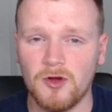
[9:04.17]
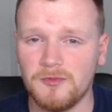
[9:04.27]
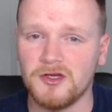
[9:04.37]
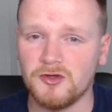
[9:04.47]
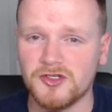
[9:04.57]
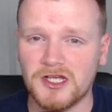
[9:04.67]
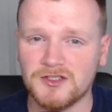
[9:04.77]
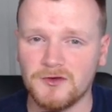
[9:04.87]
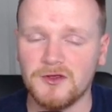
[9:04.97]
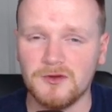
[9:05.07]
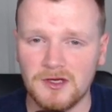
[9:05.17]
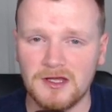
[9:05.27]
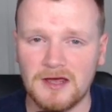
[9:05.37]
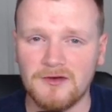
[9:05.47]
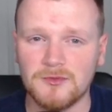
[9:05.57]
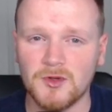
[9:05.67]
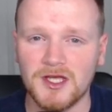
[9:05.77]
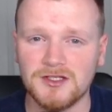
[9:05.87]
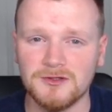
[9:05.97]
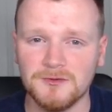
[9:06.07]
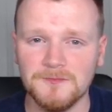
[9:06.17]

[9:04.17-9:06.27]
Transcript: be a good challenge for you in FM22.